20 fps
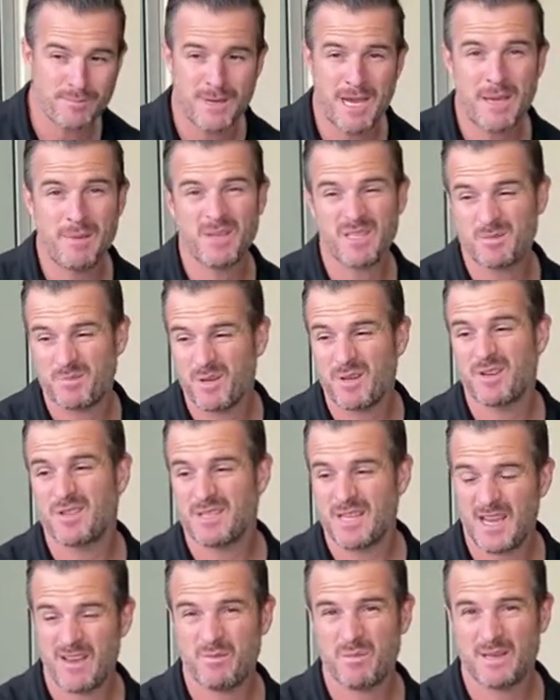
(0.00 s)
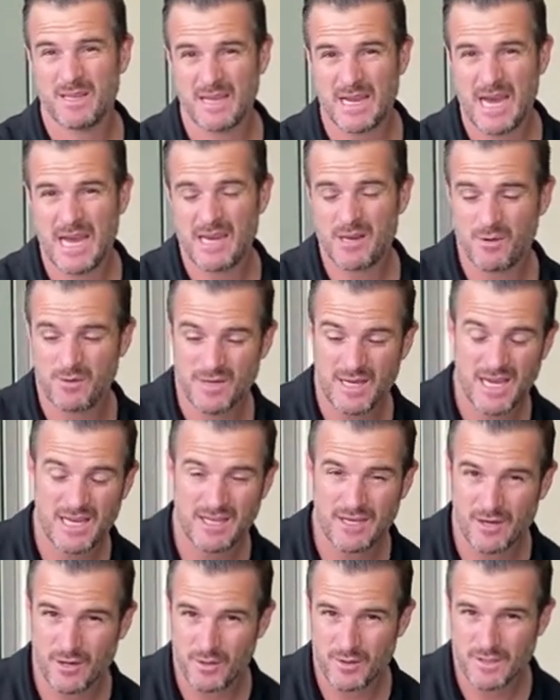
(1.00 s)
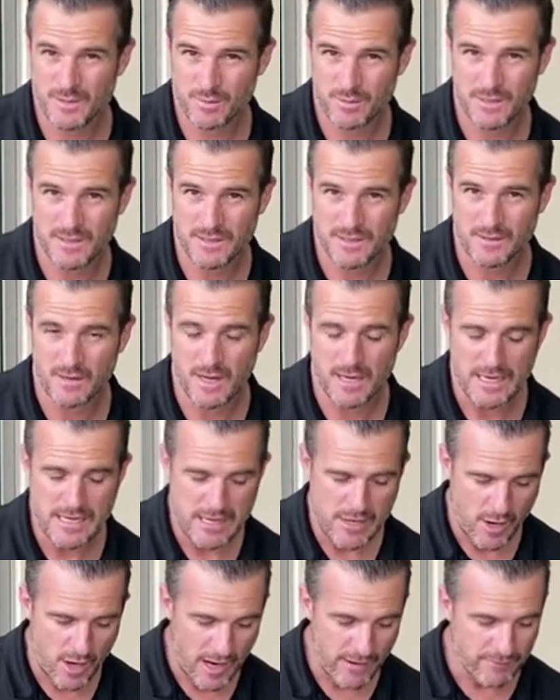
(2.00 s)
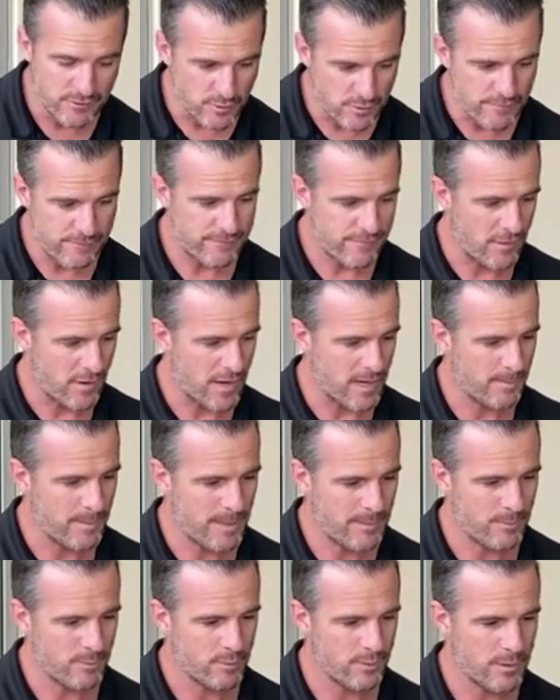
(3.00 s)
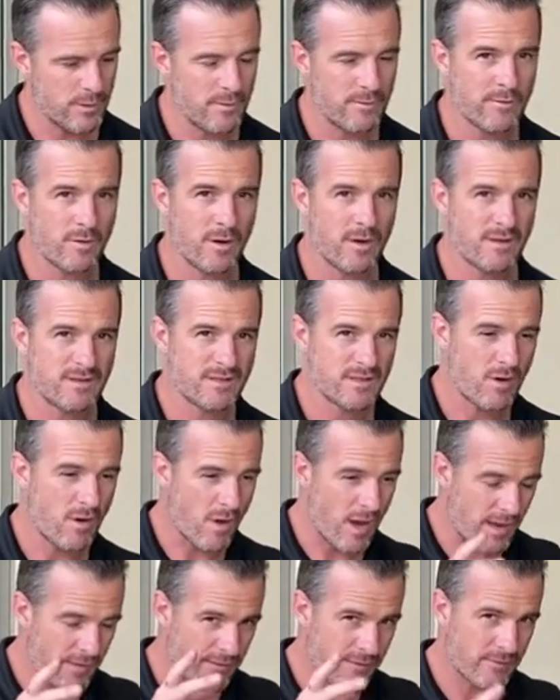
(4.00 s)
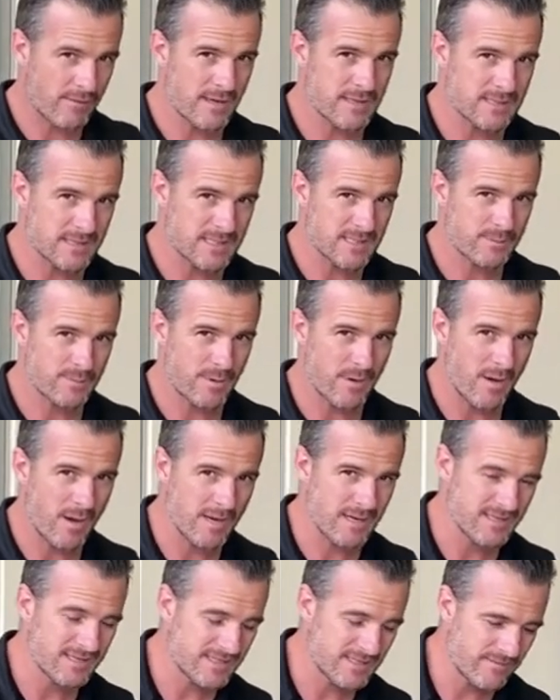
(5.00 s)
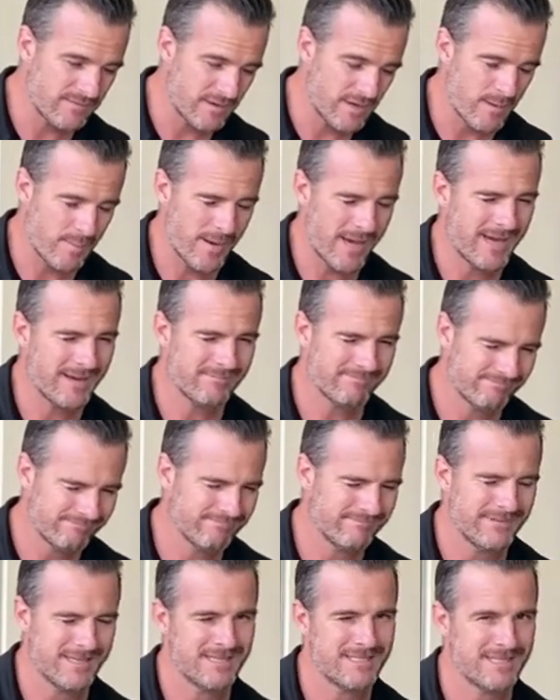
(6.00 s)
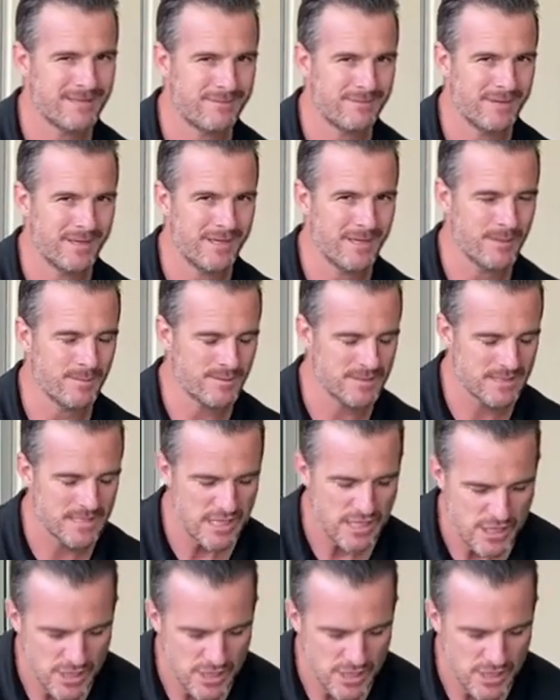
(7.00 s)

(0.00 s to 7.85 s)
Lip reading: Maybe it's because you have been gardening all day and your glutes are pretty tight. I do find people who have got a tight thoracic spine and stiff lower back, they're stiff in their hips.